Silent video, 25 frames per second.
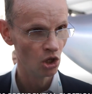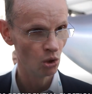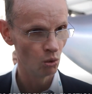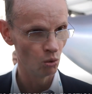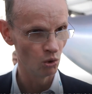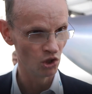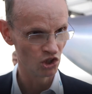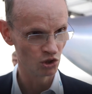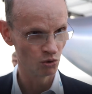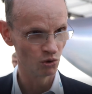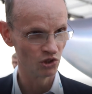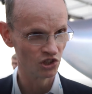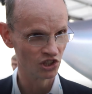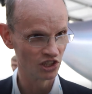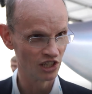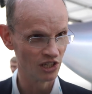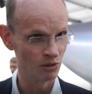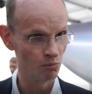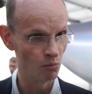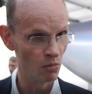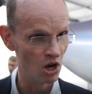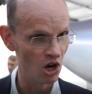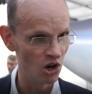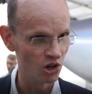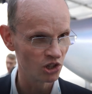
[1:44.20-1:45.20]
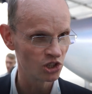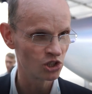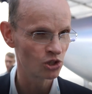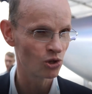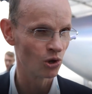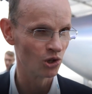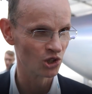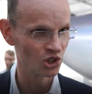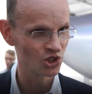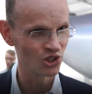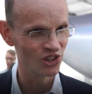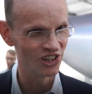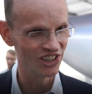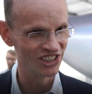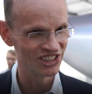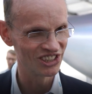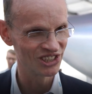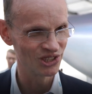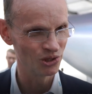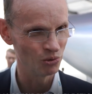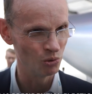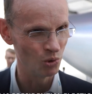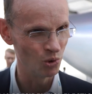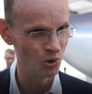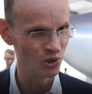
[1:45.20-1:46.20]
which was in marked
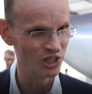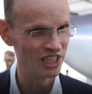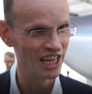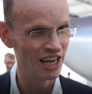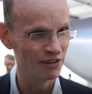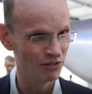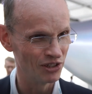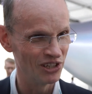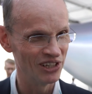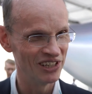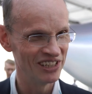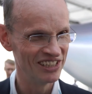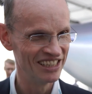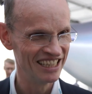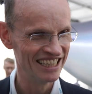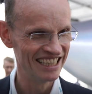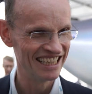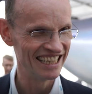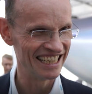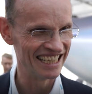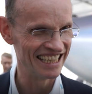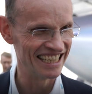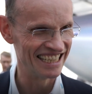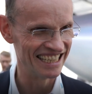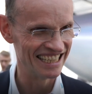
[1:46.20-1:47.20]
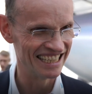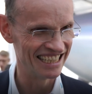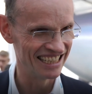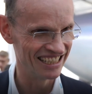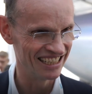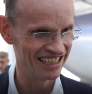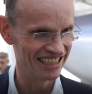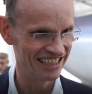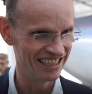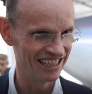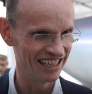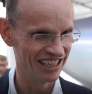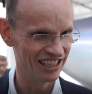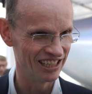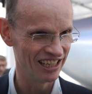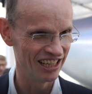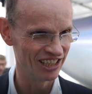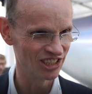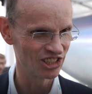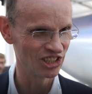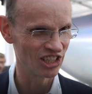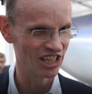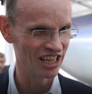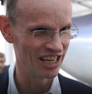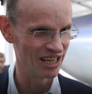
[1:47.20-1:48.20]
contrast to all the other,
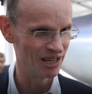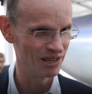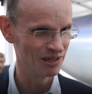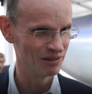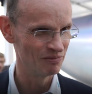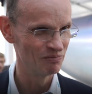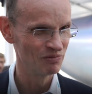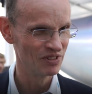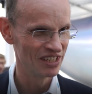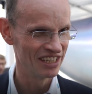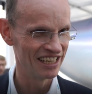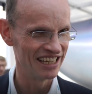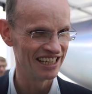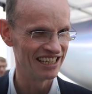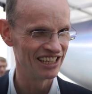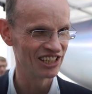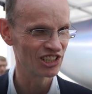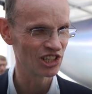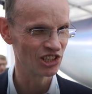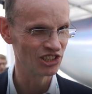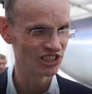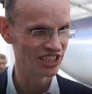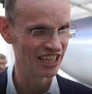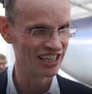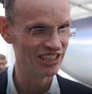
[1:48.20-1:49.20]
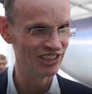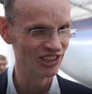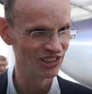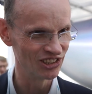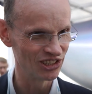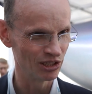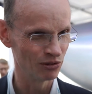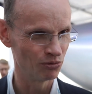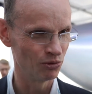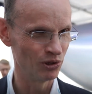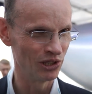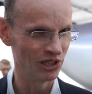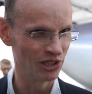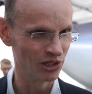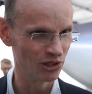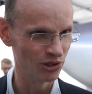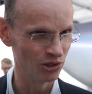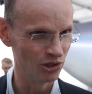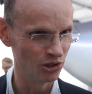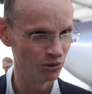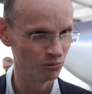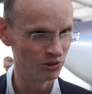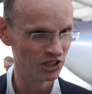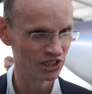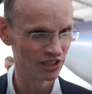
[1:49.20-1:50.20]
let's say, contenders, if we
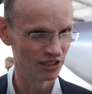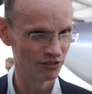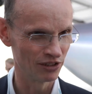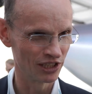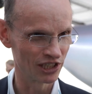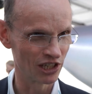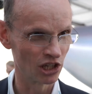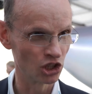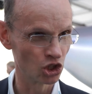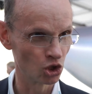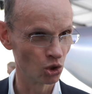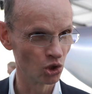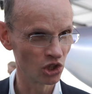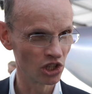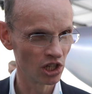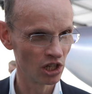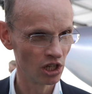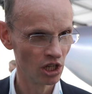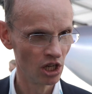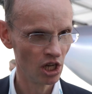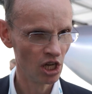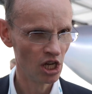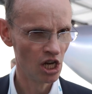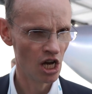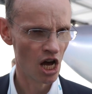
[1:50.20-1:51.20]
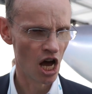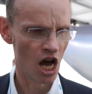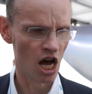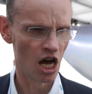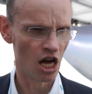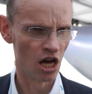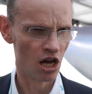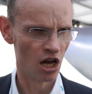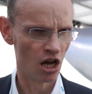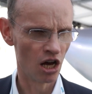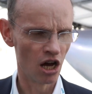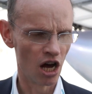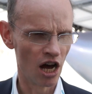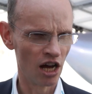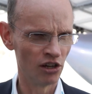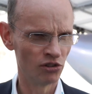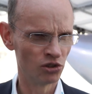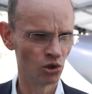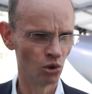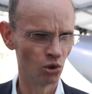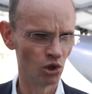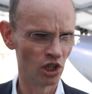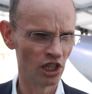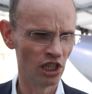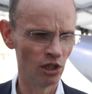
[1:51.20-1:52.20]
include Mr. Vakachuk. I
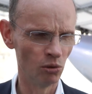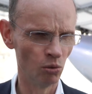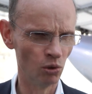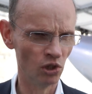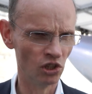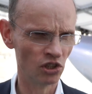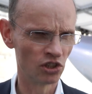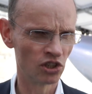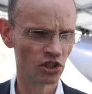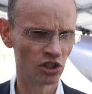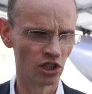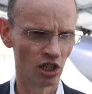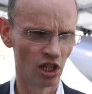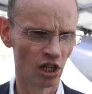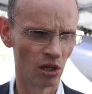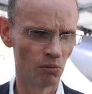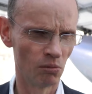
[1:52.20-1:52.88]
thought he was,